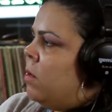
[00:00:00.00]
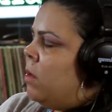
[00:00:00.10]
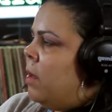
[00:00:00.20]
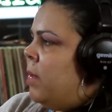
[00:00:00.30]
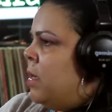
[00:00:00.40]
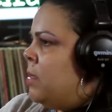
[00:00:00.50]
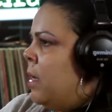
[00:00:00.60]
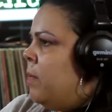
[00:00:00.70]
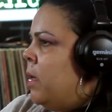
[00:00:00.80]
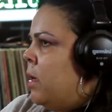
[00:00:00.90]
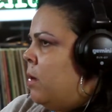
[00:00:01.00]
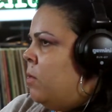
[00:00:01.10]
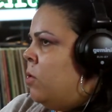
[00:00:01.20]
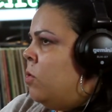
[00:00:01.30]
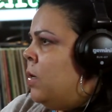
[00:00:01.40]
Well, it's
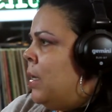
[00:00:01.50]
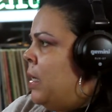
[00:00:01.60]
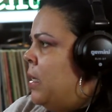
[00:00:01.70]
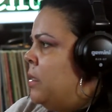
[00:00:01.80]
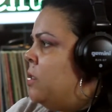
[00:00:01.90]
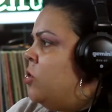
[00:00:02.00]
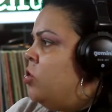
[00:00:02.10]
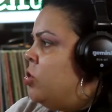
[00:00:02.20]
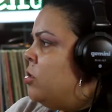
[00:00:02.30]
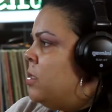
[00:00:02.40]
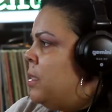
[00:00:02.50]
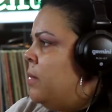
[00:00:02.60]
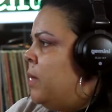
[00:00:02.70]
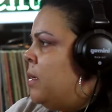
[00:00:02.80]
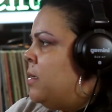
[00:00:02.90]
happening. Newark leads New
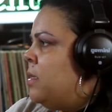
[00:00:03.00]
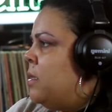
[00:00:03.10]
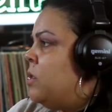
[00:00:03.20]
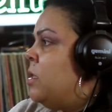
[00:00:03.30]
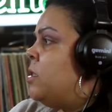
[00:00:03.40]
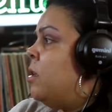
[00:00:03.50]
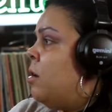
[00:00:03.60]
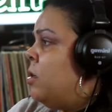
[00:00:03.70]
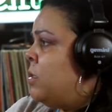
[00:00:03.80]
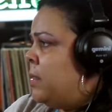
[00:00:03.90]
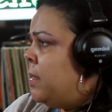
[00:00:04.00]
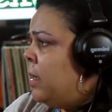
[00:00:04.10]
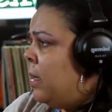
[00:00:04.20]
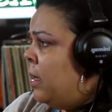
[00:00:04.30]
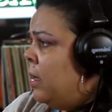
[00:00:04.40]
Jersey because it's the largest
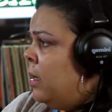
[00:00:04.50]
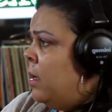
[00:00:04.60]
city,